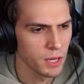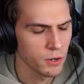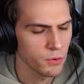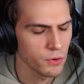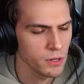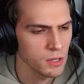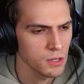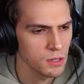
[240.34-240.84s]

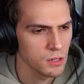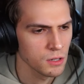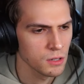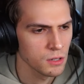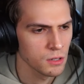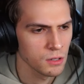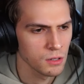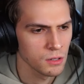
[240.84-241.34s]
Henry.
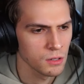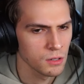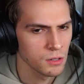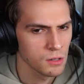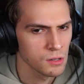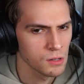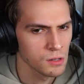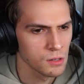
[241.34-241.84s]

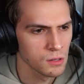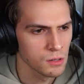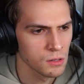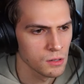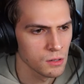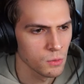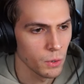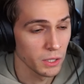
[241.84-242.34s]

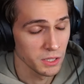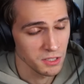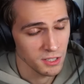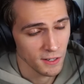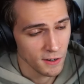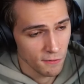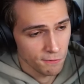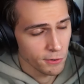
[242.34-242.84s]
At
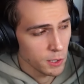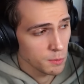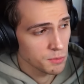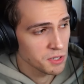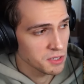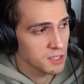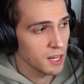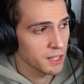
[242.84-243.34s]
least that
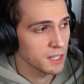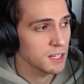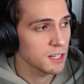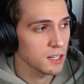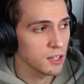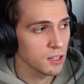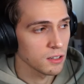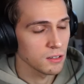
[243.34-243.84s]
confirms he's not
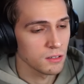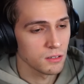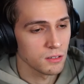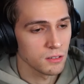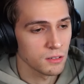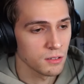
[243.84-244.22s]
in on it.